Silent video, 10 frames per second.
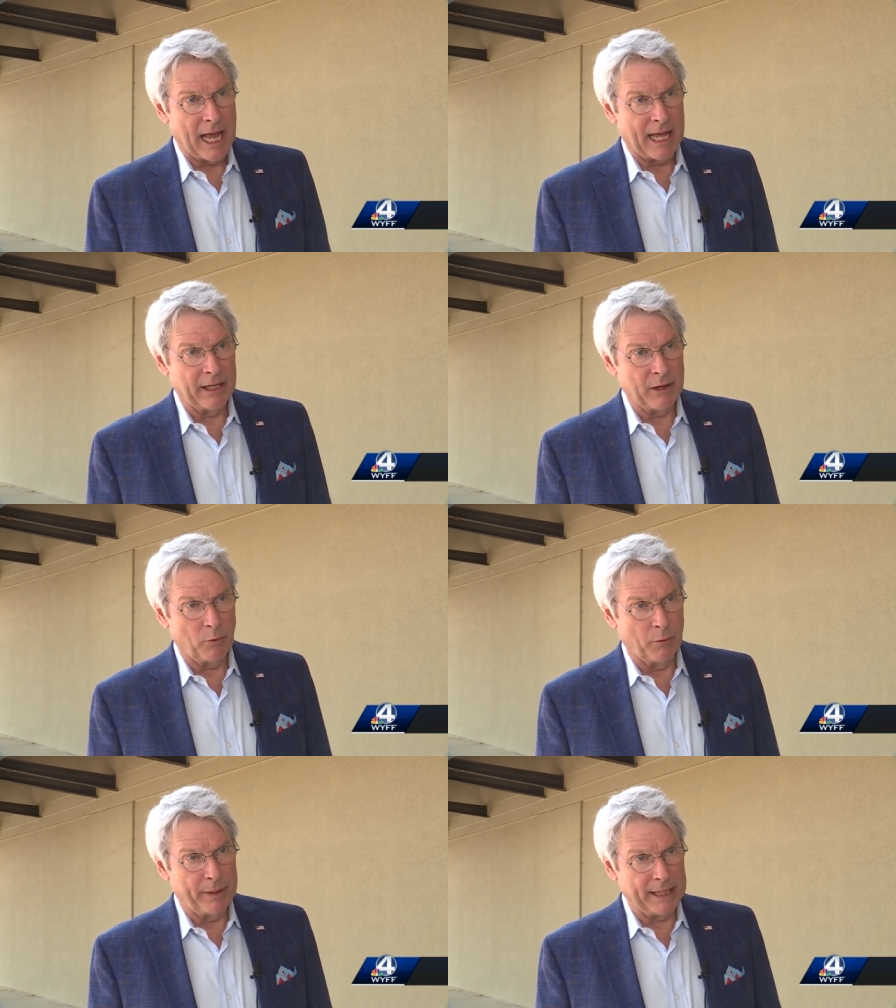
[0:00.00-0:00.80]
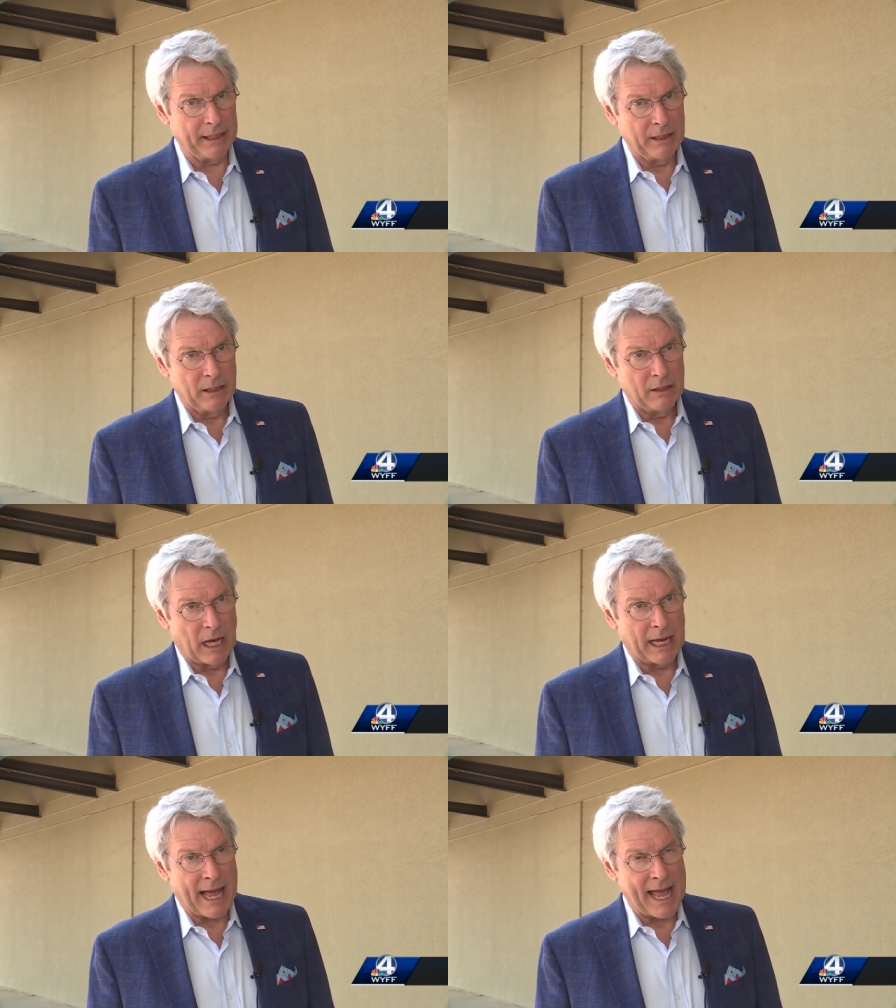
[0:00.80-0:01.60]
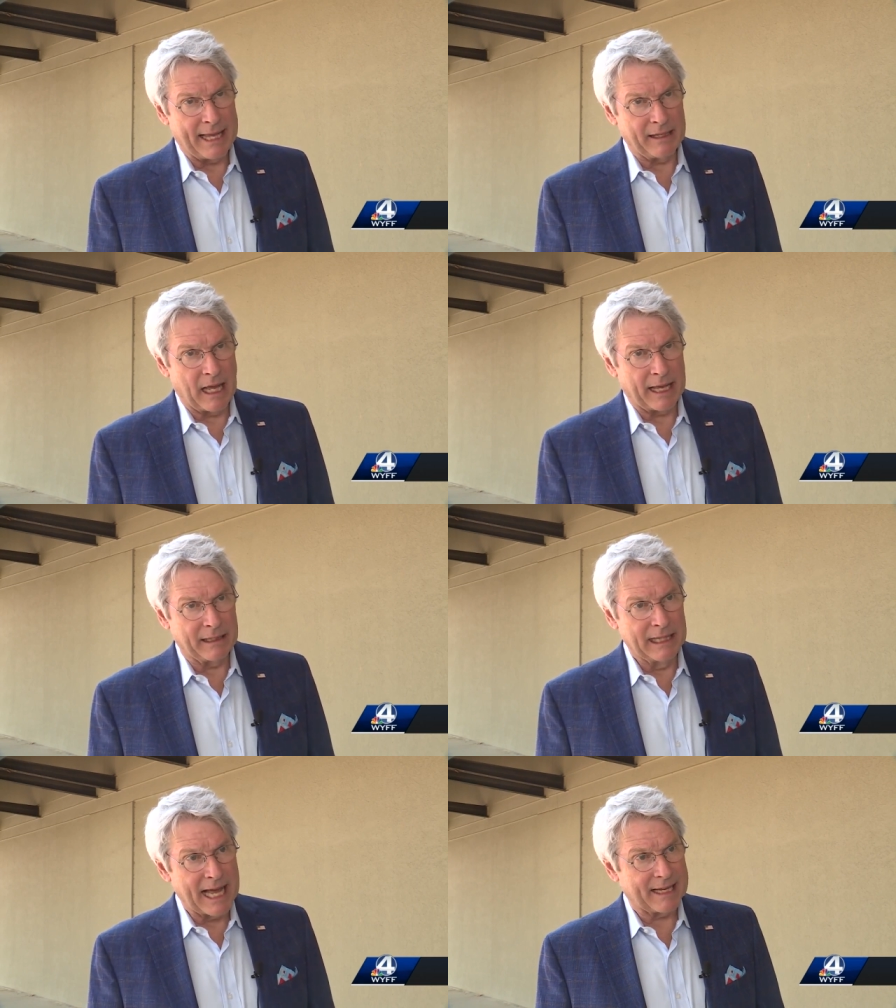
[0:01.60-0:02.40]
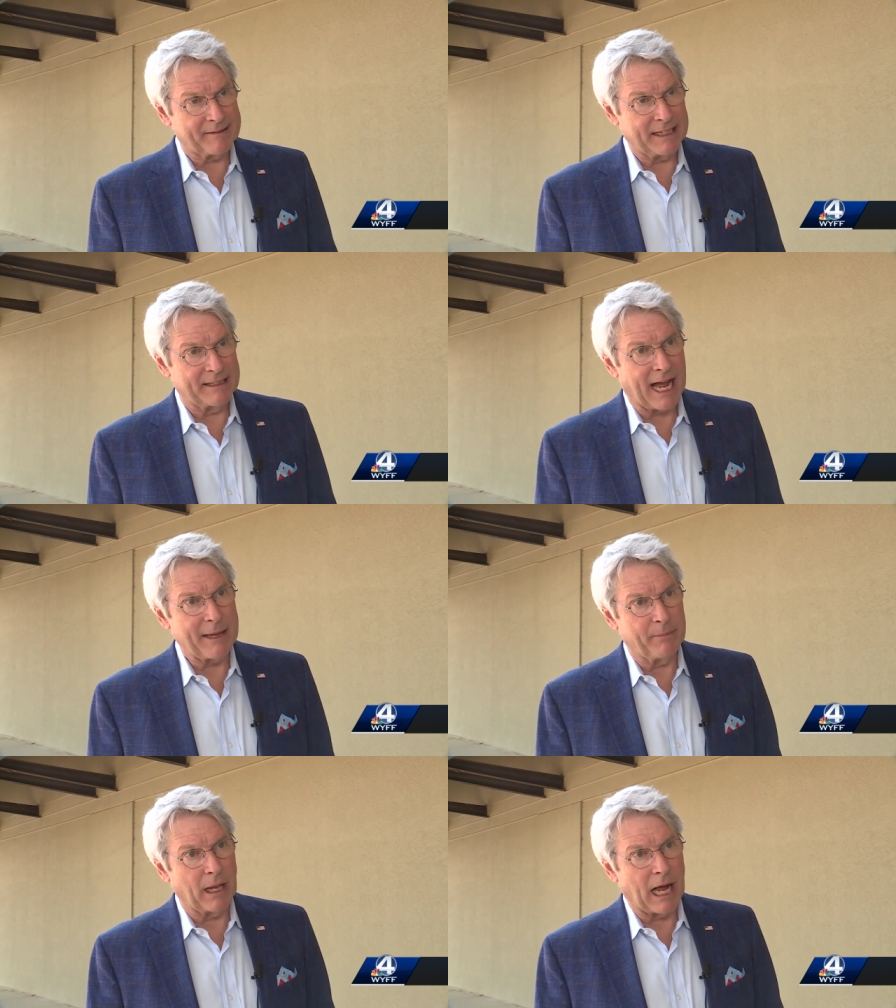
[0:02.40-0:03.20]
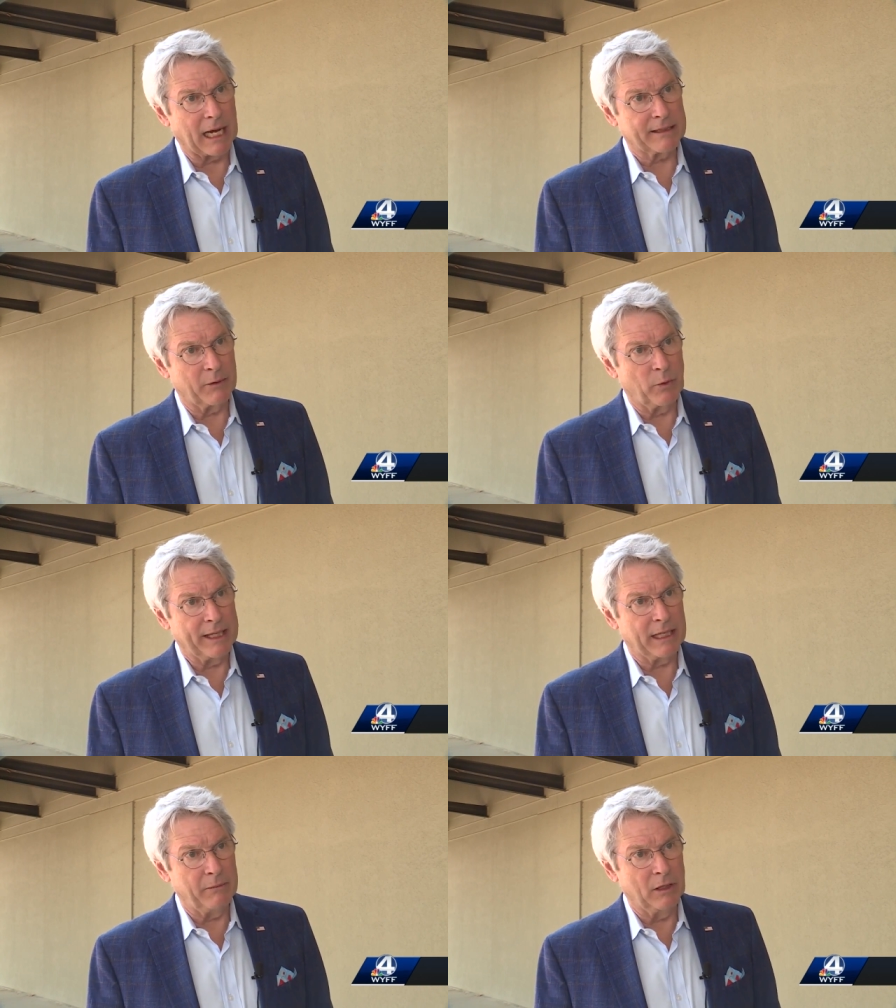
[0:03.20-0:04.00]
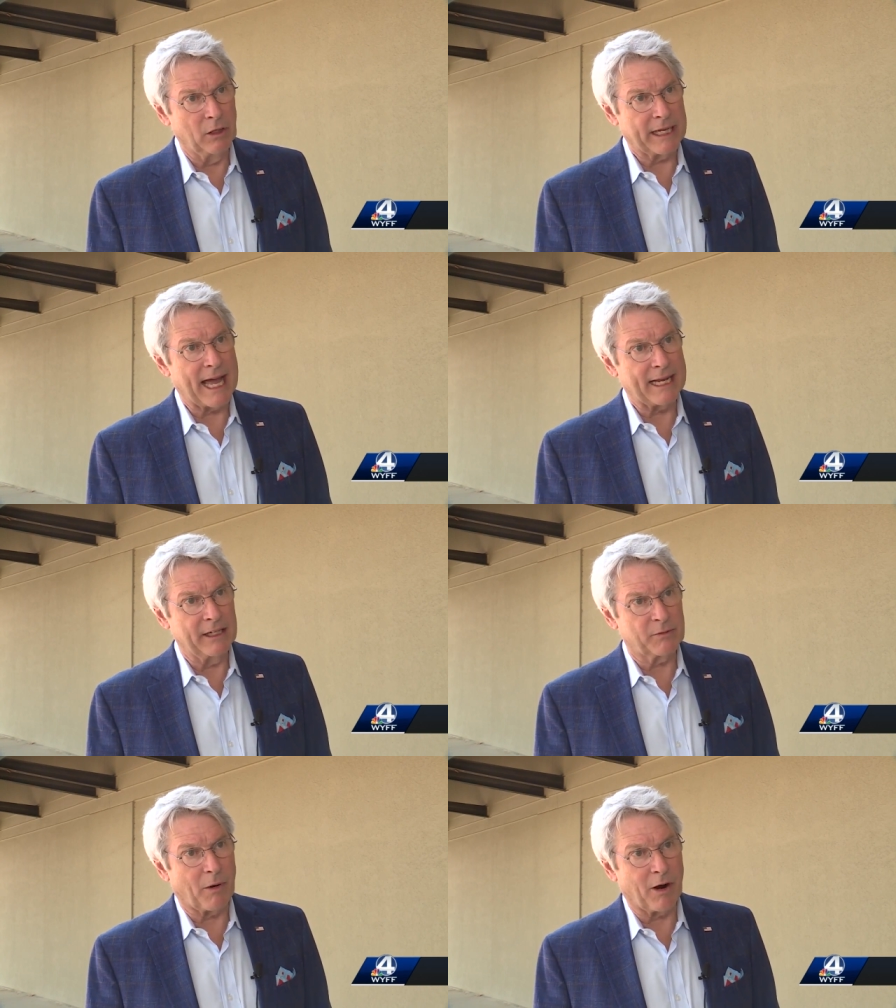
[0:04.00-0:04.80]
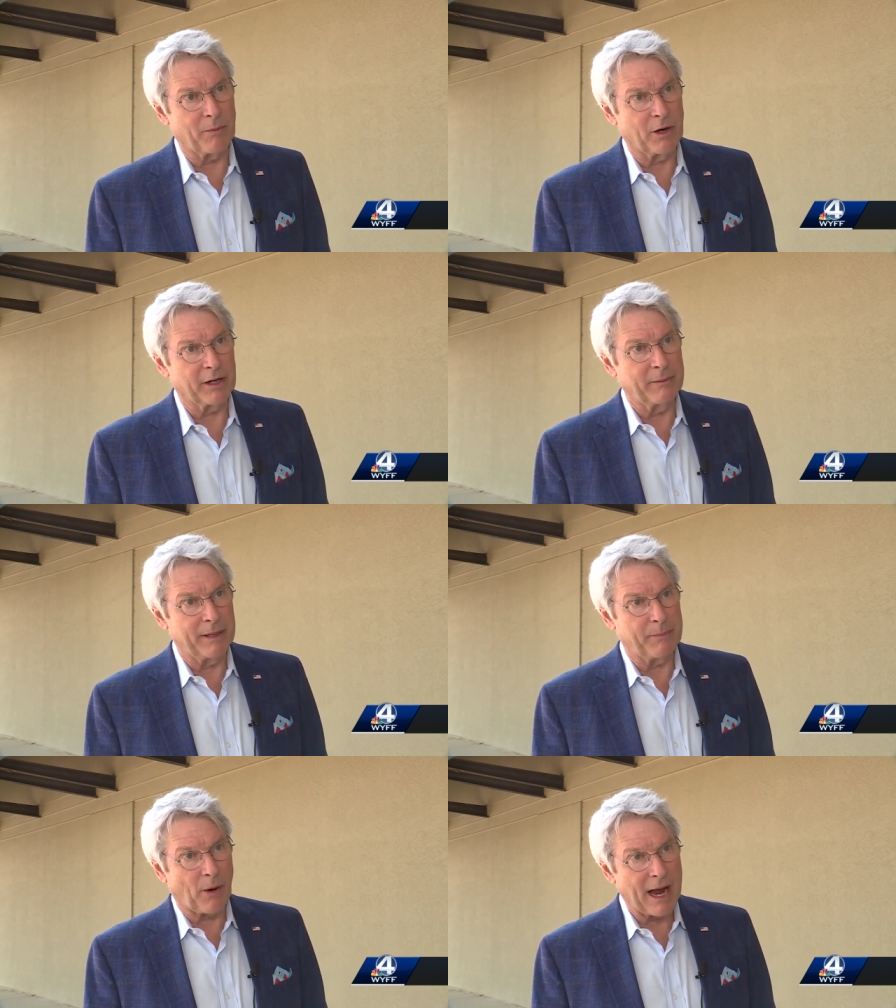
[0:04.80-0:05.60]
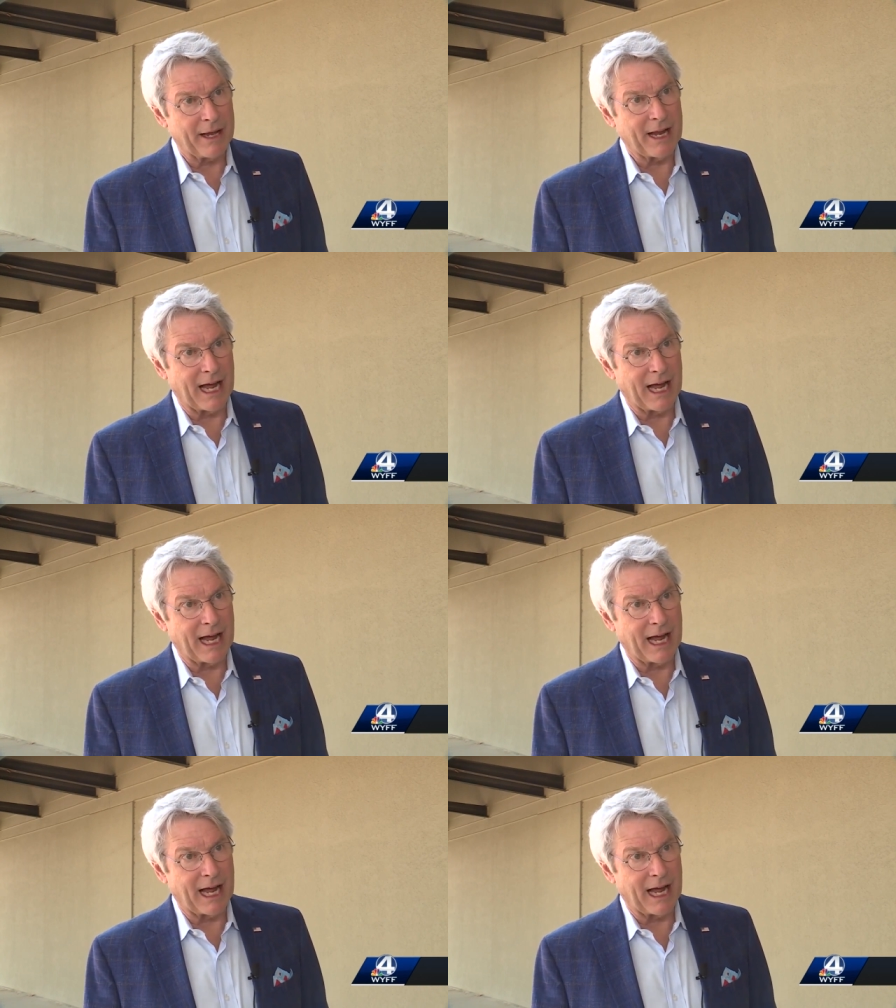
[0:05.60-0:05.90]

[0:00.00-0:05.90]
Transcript: And it will be a, a, legacy type block that we can look at in Spartanburg and be proud